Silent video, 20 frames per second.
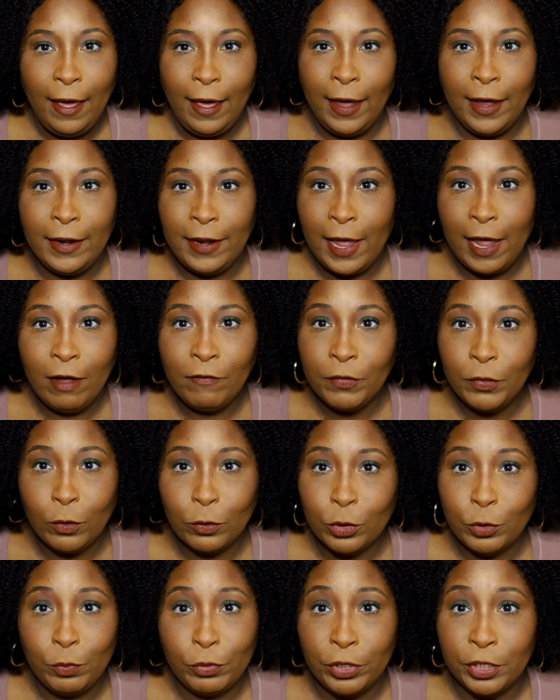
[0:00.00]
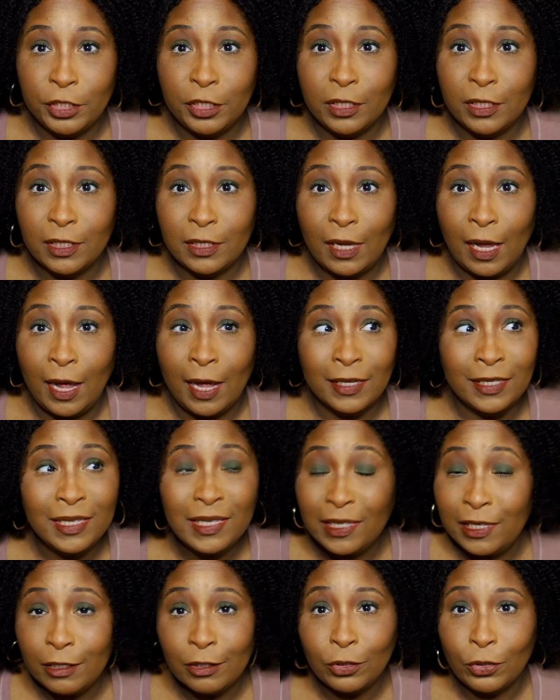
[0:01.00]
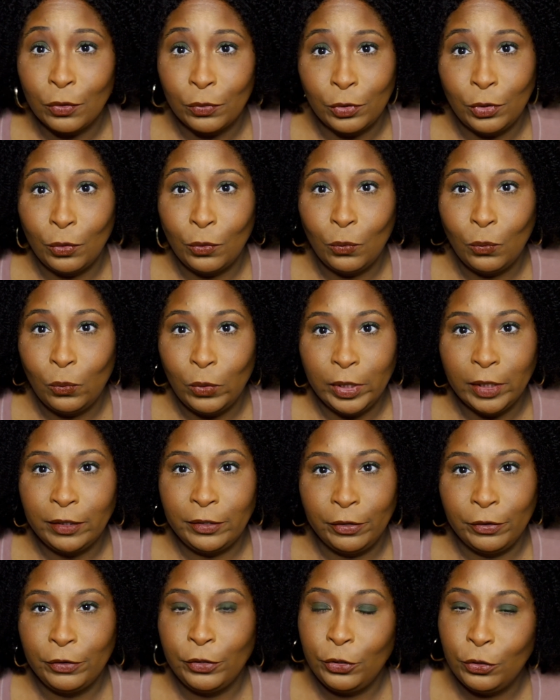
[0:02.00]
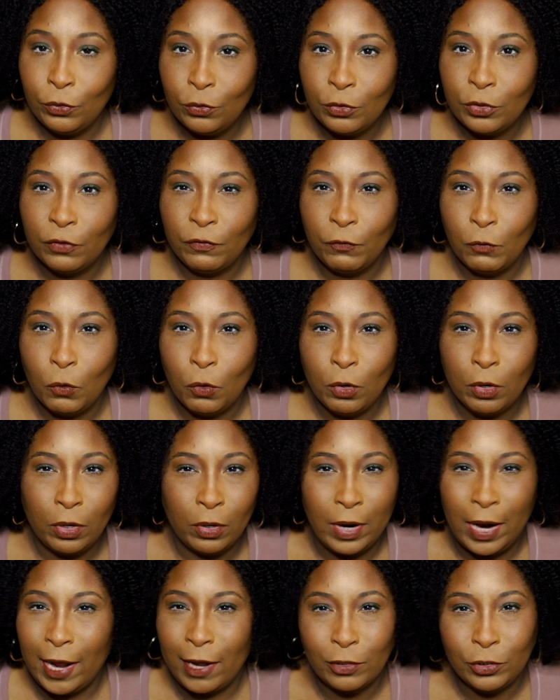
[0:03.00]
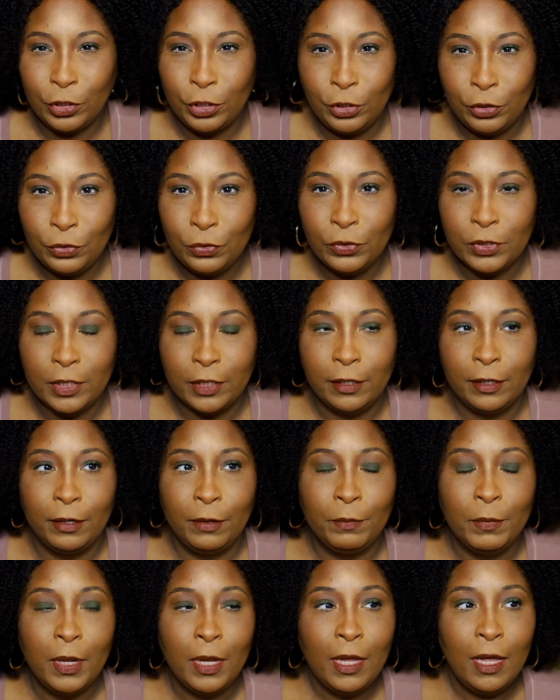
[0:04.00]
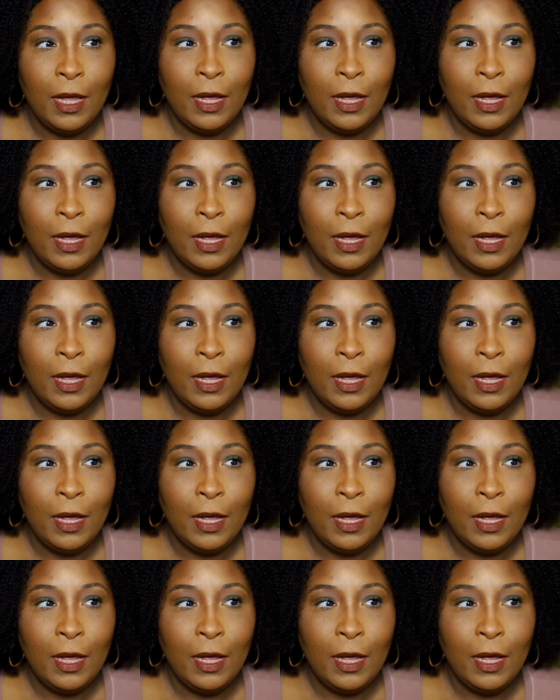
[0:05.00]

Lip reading: And half of those brushes, I still don't know what they're used for or how to use them.